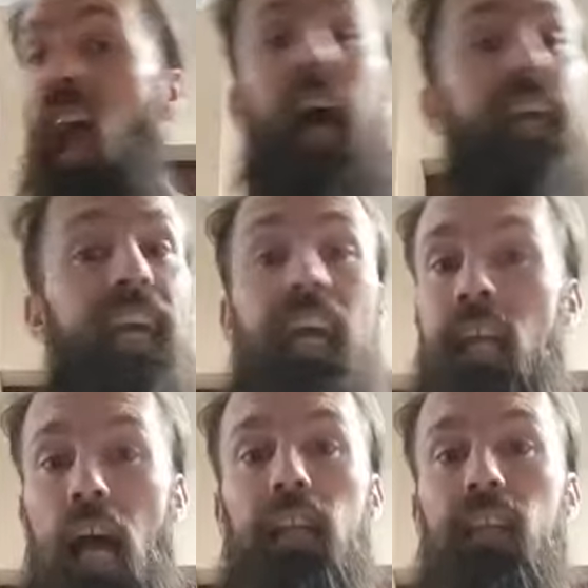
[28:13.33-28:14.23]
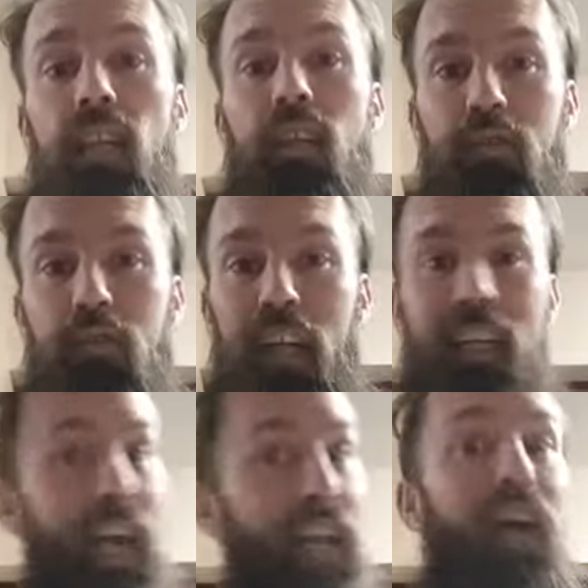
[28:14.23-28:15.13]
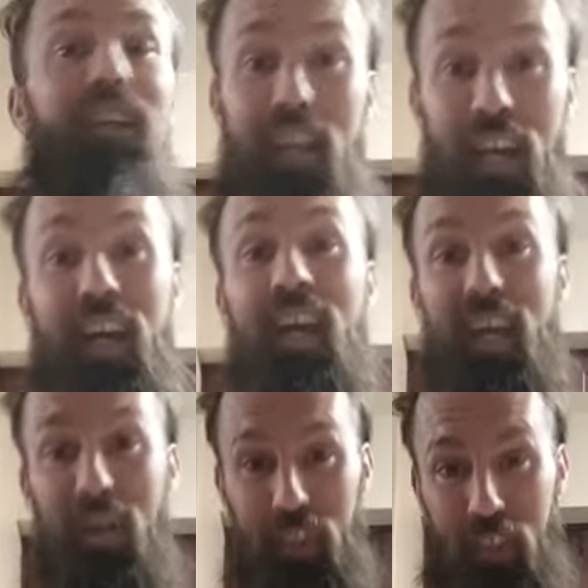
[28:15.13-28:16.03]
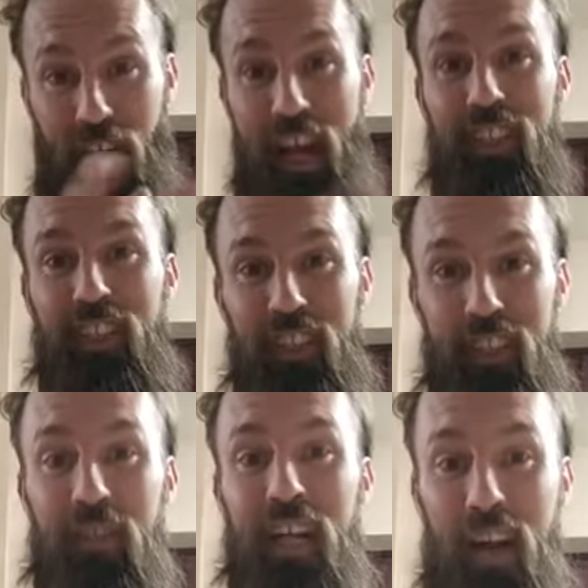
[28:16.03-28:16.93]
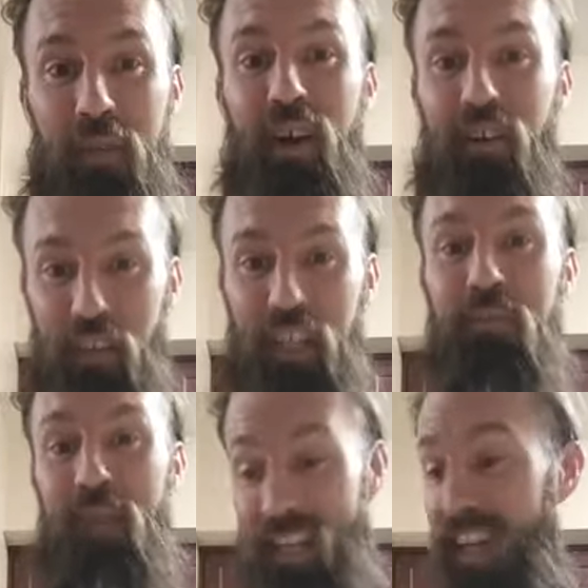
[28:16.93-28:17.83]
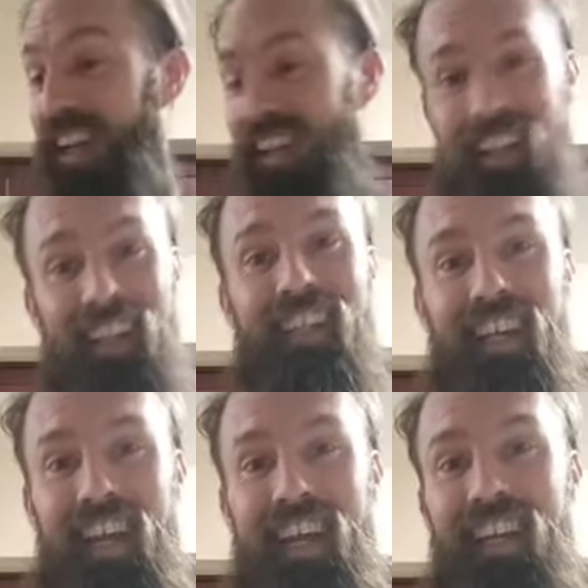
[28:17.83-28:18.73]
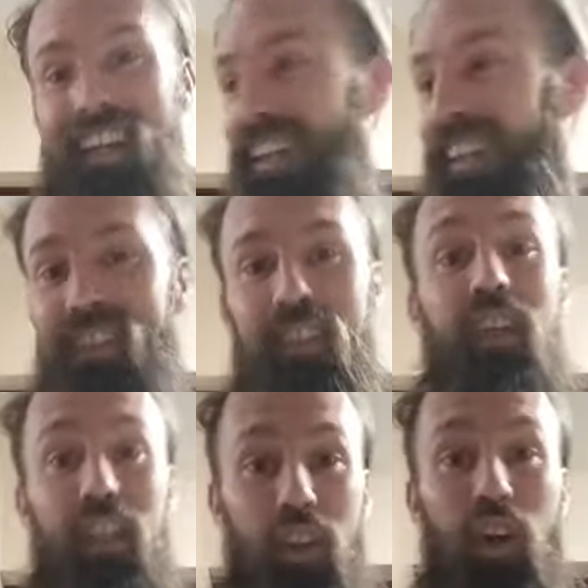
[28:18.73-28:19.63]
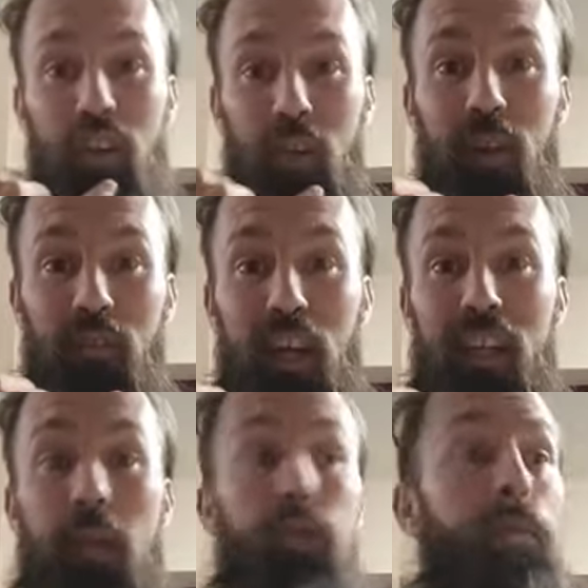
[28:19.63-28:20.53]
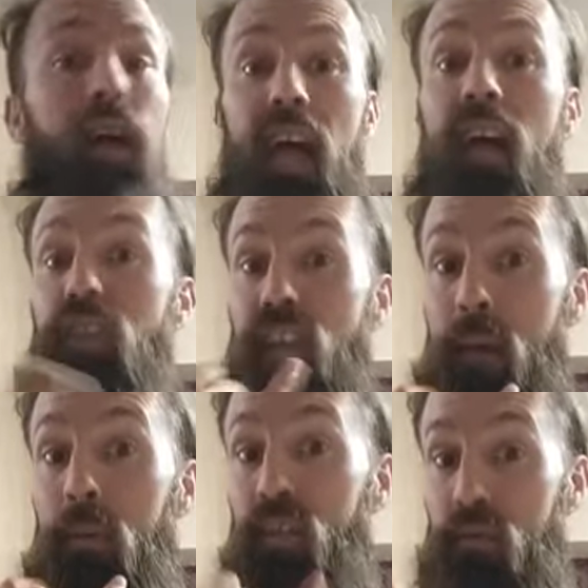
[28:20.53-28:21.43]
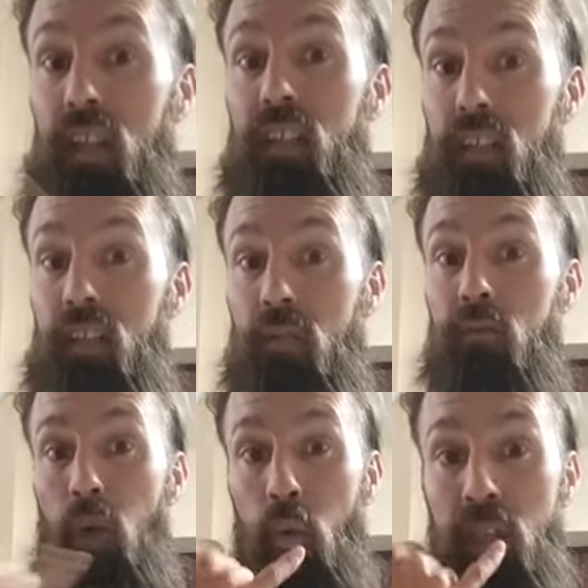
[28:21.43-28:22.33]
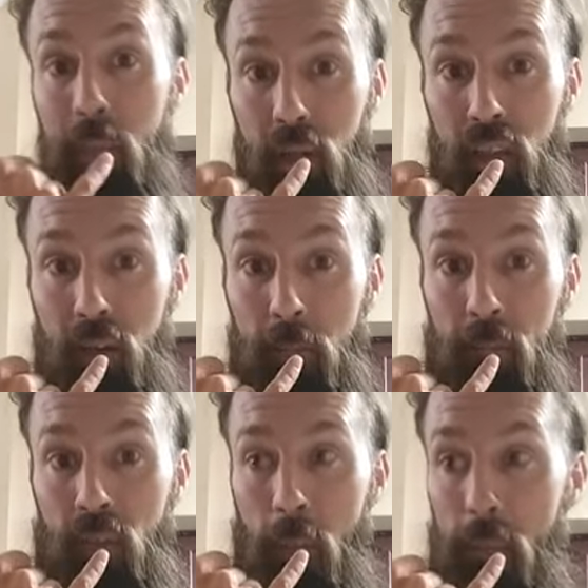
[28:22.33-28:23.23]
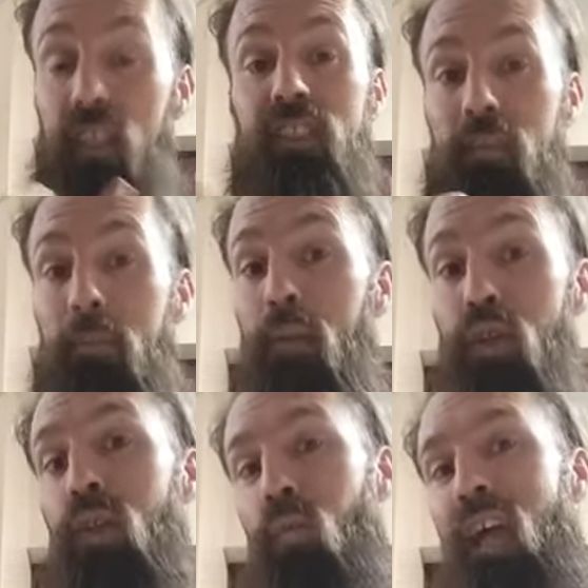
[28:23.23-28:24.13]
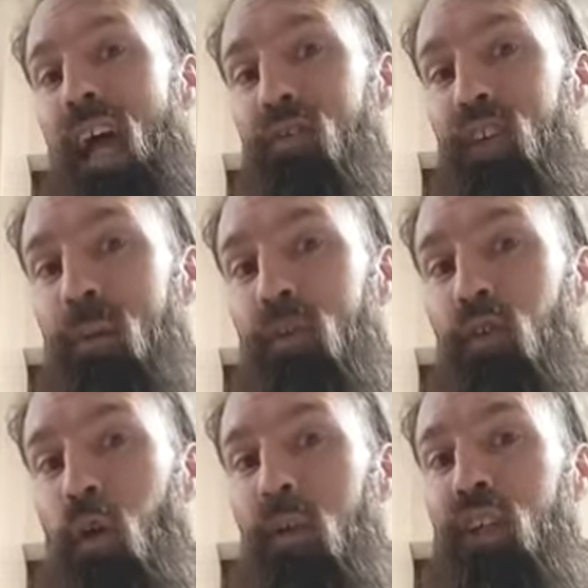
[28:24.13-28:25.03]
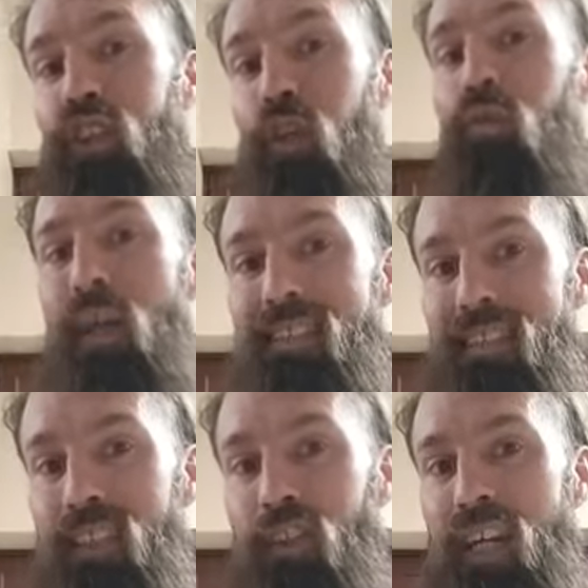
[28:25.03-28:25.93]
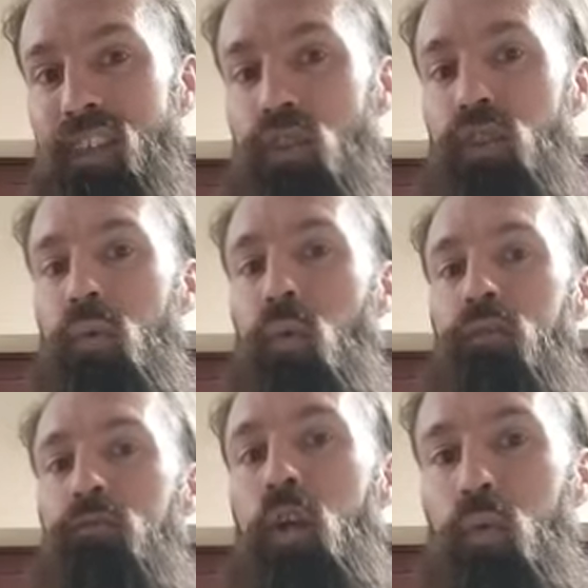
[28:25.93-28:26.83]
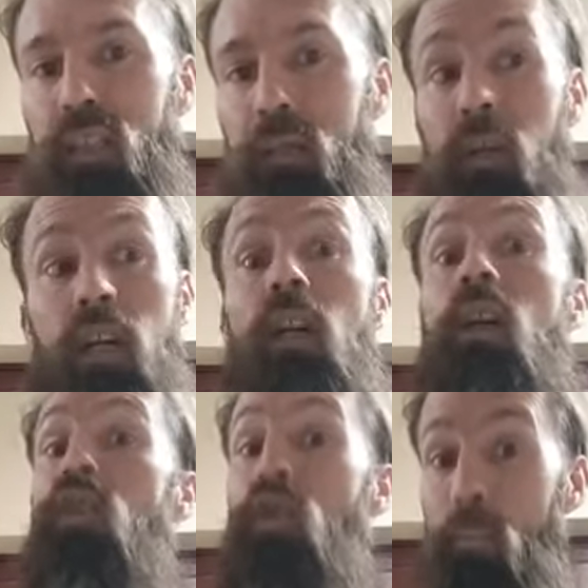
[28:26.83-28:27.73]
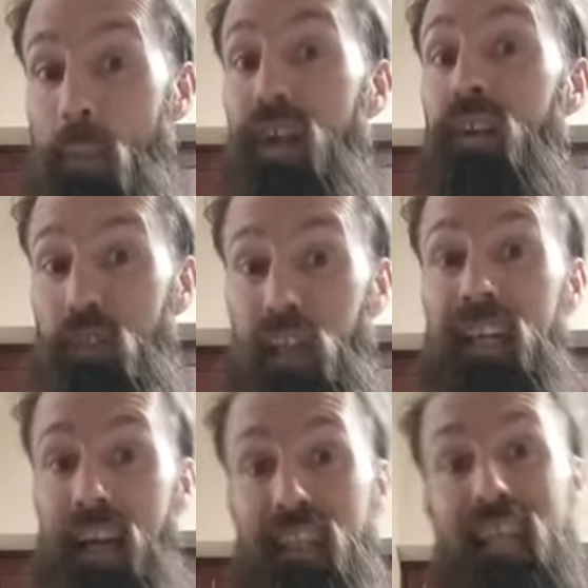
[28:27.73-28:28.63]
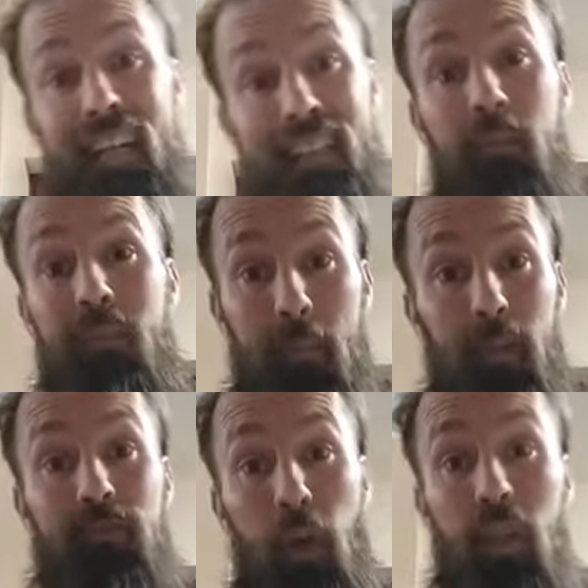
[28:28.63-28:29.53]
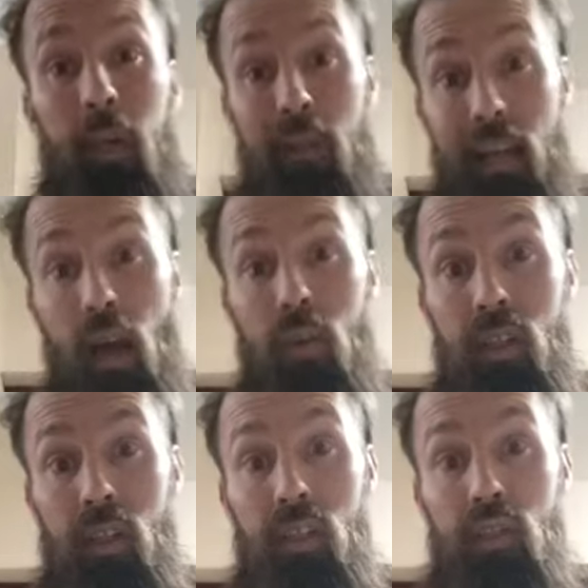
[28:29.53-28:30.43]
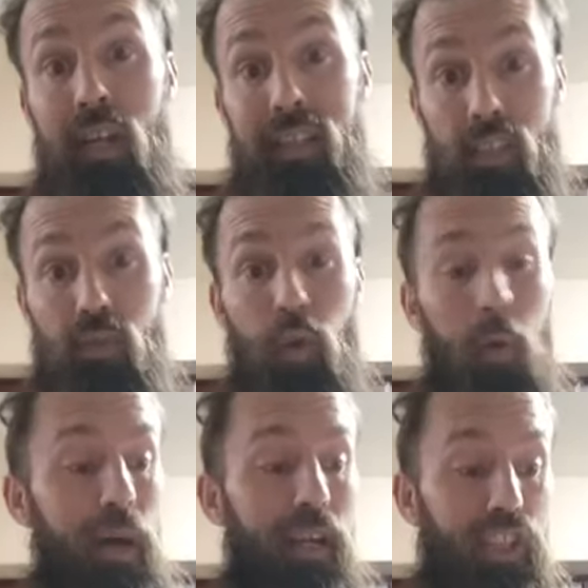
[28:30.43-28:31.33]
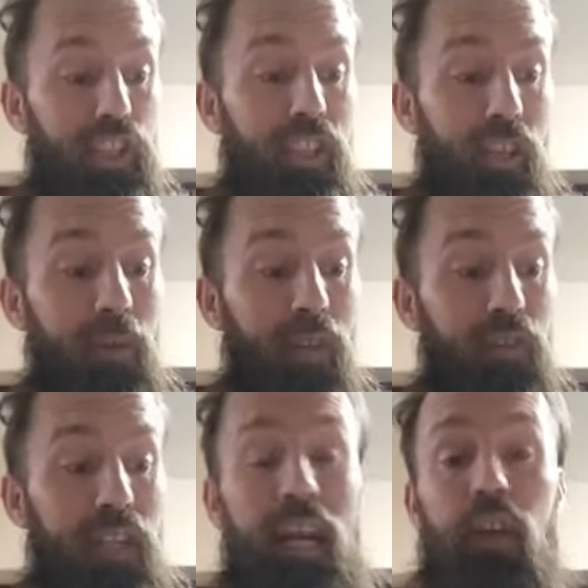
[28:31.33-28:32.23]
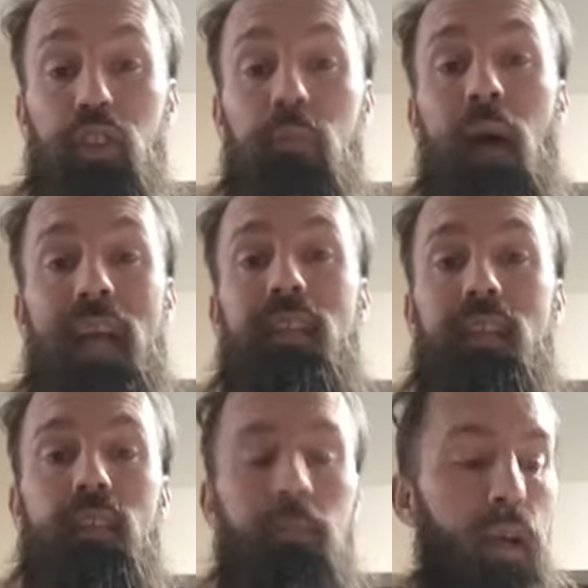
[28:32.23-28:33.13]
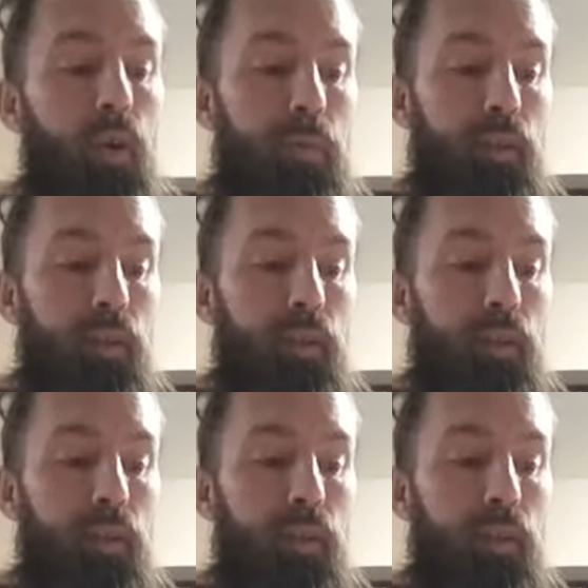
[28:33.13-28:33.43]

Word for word: I cannot leave. I cannot yeah, what your ass gonna do now, motherfucker? You better hey, hey, you got to call your motherfucking neighbor. You better have your neighbor's fucking phone number because the, remember you didn't want to have your neighbor's phone number because you're racist, right? So you didn't want to fuck with them. You better fucking have the goddamn neighbor's phone number now you got these robotic shit in your motherfucking house. You might need some help.